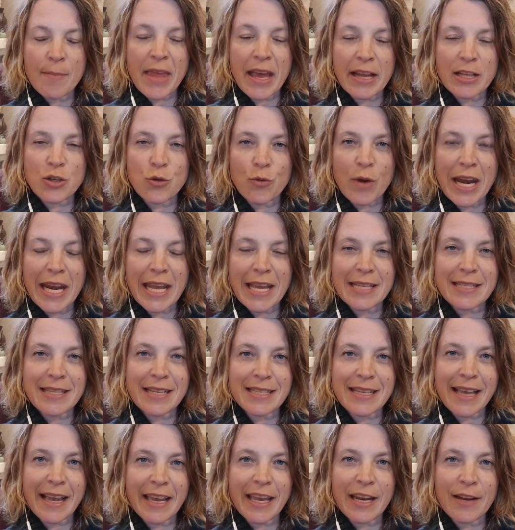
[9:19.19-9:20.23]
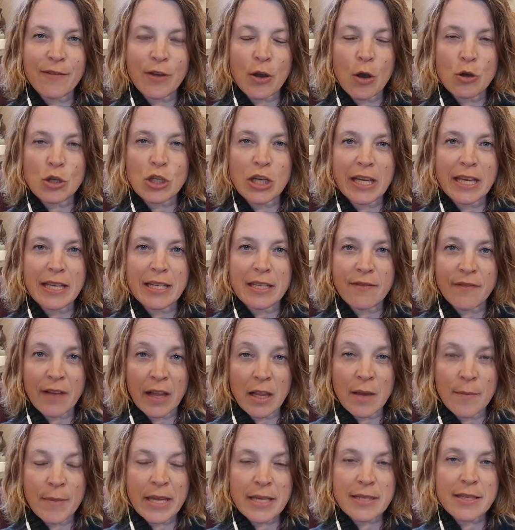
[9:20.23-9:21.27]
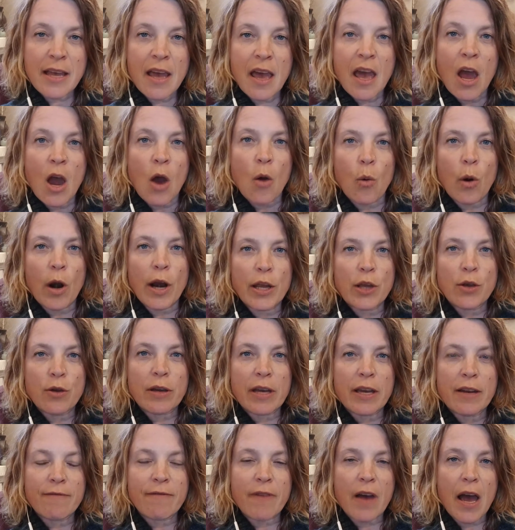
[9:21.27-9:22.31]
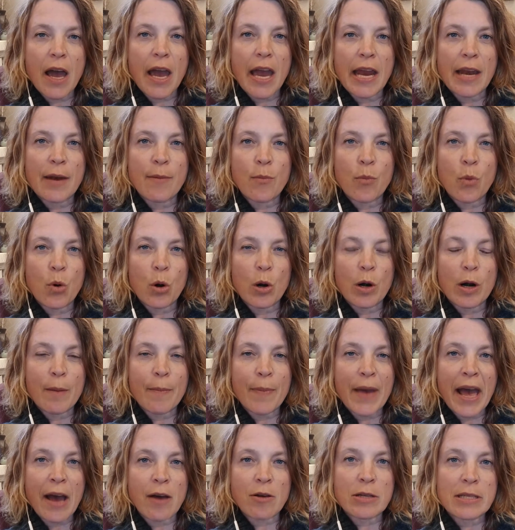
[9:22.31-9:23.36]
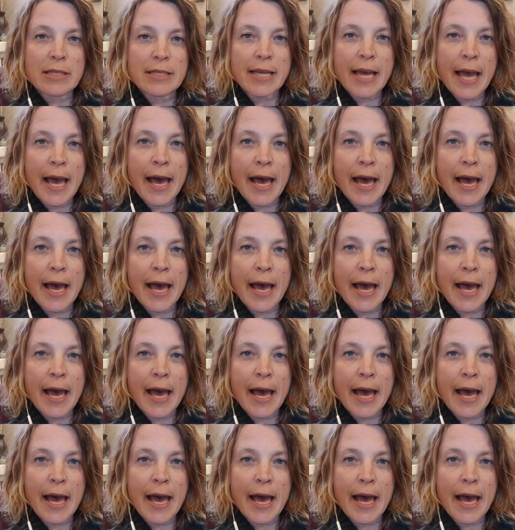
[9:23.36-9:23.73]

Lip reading: That's Radius Executive Coaching and Development, where you can find more about